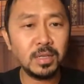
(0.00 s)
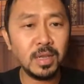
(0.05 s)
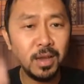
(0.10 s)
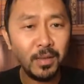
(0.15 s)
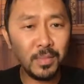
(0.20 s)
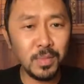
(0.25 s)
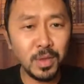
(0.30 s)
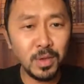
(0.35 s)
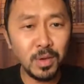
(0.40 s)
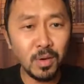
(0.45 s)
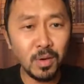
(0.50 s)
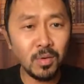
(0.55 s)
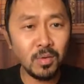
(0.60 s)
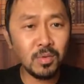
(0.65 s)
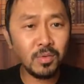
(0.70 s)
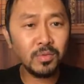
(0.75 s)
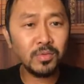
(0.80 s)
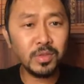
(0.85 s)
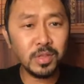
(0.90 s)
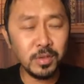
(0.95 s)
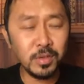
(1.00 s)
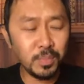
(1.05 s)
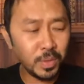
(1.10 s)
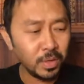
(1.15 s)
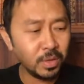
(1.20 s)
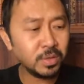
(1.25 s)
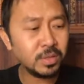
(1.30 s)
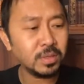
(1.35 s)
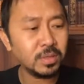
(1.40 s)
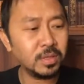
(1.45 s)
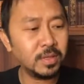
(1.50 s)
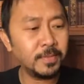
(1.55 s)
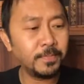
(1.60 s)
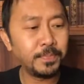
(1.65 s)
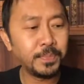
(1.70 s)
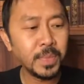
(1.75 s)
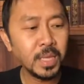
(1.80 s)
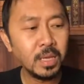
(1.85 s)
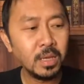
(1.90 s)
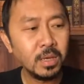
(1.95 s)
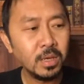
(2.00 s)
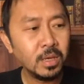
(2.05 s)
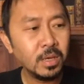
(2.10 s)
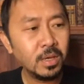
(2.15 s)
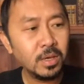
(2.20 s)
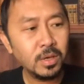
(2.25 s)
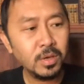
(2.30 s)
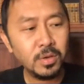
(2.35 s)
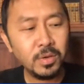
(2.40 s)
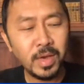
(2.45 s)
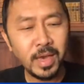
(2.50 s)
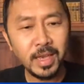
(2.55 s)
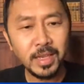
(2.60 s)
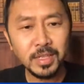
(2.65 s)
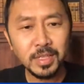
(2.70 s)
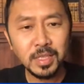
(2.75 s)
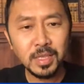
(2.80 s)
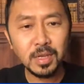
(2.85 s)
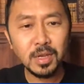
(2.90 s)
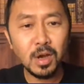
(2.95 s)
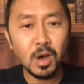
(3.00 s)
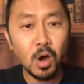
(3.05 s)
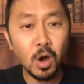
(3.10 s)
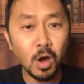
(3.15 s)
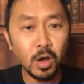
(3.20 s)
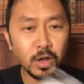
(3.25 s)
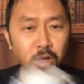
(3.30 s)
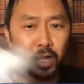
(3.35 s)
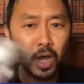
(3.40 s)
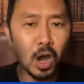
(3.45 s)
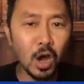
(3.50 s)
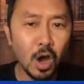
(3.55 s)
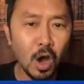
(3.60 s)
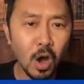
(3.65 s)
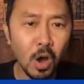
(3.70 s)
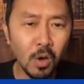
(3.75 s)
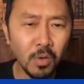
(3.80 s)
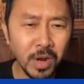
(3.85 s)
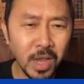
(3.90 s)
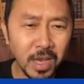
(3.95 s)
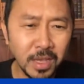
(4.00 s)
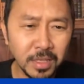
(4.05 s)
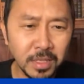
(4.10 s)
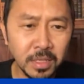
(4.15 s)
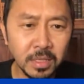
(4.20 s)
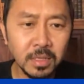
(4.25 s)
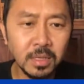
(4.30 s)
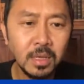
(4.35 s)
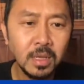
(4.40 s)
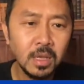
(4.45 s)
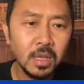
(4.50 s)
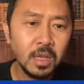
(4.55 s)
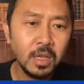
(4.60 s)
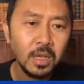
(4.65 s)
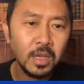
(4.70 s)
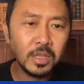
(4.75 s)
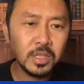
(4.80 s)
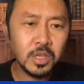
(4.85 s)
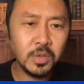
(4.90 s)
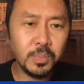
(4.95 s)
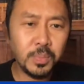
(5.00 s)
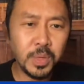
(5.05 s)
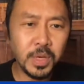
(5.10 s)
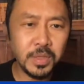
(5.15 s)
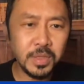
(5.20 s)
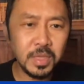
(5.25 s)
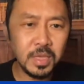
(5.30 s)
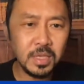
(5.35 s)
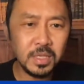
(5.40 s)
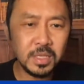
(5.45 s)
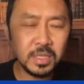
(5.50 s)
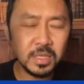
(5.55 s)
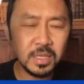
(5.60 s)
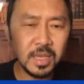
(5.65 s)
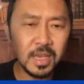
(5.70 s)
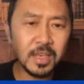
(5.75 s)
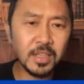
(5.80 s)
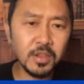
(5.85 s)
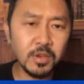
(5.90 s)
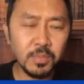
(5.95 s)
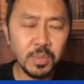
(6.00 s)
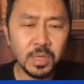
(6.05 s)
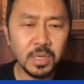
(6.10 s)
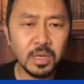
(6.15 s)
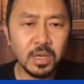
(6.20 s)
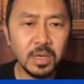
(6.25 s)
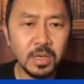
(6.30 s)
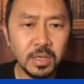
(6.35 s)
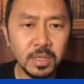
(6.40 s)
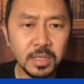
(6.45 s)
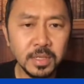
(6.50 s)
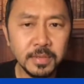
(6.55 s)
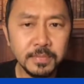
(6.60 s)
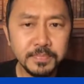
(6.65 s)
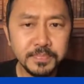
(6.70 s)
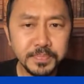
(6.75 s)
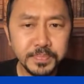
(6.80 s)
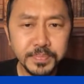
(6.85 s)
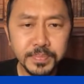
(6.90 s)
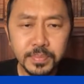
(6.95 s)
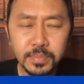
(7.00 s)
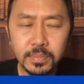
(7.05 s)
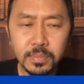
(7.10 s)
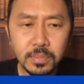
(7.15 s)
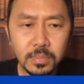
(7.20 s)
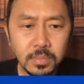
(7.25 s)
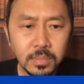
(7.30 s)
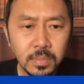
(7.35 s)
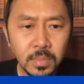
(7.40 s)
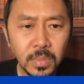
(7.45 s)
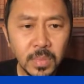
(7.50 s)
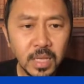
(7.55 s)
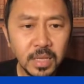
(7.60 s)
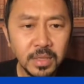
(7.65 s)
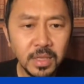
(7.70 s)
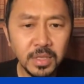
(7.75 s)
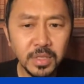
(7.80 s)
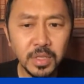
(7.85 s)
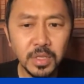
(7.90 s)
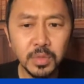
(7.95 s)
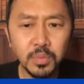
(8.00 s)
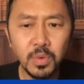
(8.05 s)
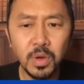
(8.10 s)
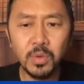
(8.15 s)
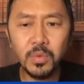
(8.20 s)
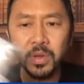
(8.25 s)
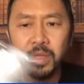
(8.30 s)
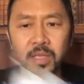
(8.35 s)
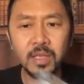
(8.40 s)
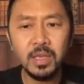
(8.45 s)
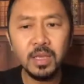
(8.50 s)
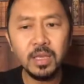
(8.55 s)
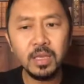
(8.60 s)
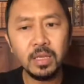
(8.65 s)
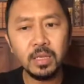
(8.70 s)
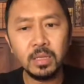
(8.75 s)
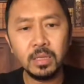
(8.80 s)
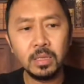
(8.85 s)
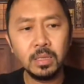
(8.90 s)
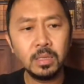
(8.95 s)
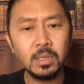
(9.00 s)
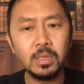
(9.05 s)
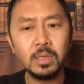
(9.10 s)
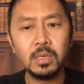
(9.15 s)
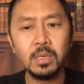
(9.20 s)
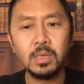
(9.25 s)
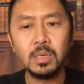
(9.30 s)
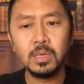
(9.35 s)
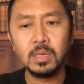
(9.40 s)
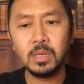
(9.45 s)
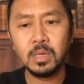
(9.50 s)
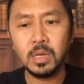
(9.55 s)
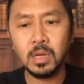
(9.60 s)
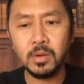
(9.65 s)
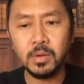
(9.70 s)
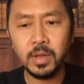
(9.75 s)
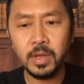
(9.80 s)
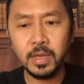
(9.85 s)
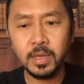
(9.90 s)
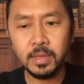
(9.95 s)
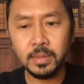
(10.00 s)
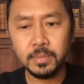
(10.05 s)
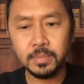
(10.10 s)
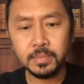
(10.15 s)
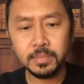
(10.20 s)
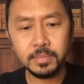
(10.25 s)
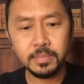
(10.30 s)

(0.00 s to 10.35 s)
I'm the only person who has the cojones to put these together, because this is what we need. All right.